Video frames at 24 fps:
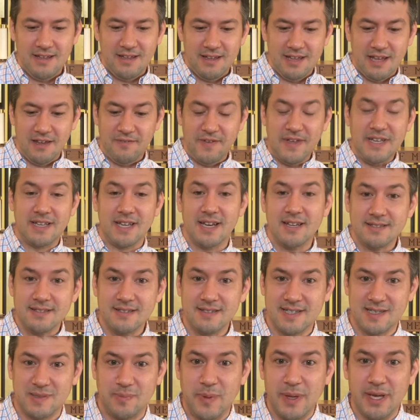If he
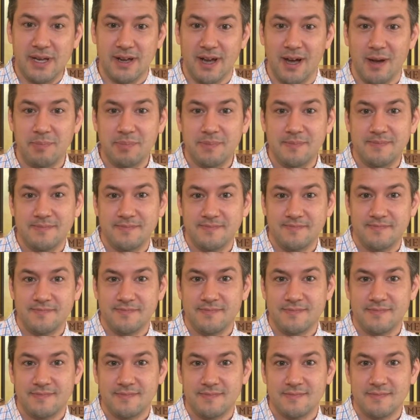doesn't speak up,
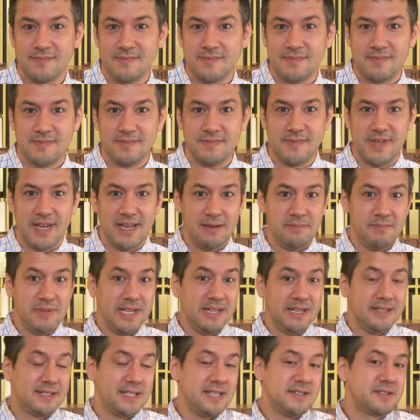then it
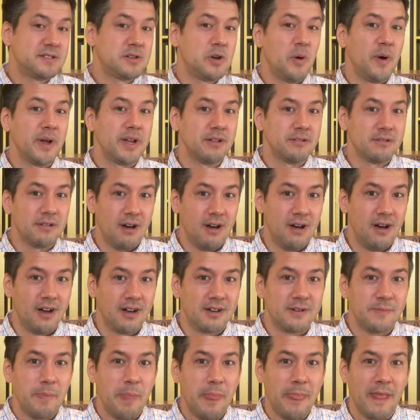means he's going
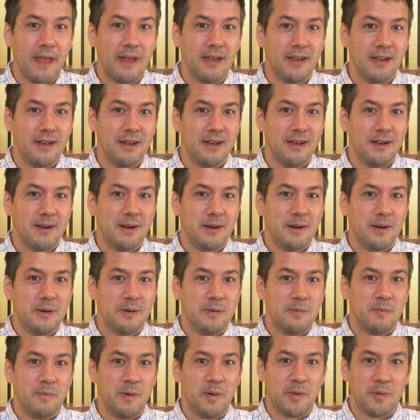along
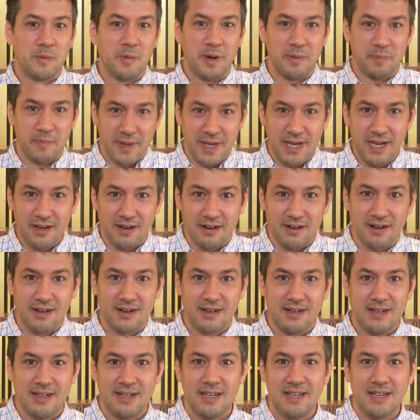with what
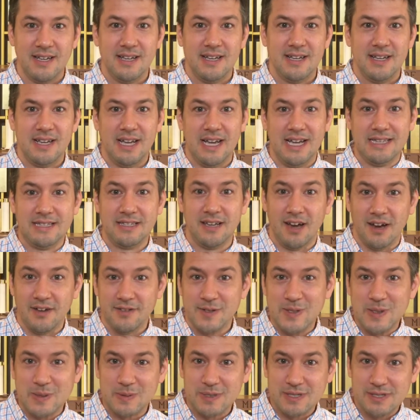Peter and the
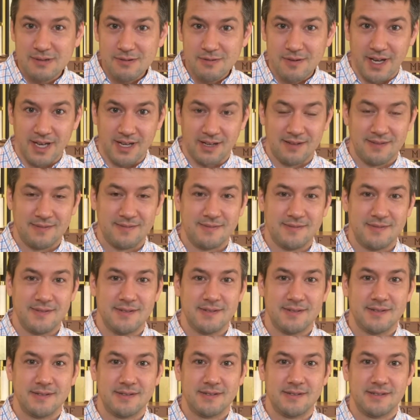others were doing.
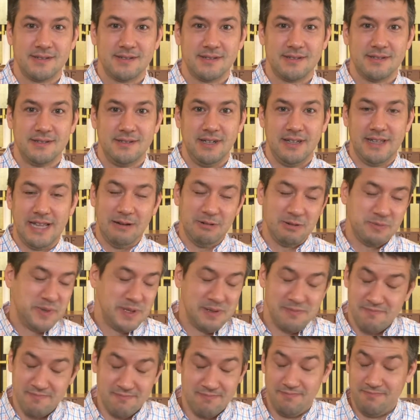And that would
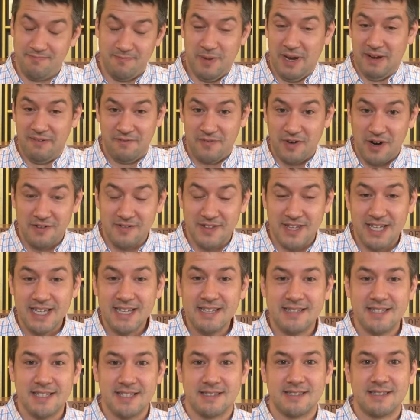be by far the
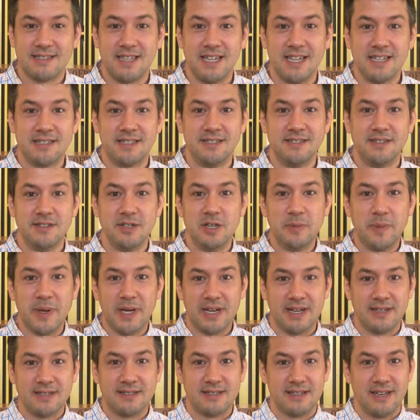easiest thing to do,
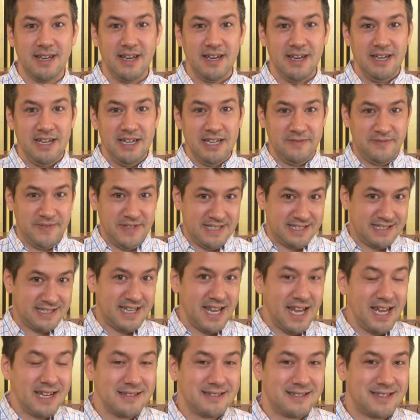because if he
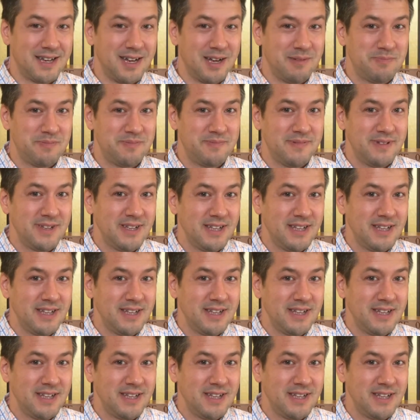stands up,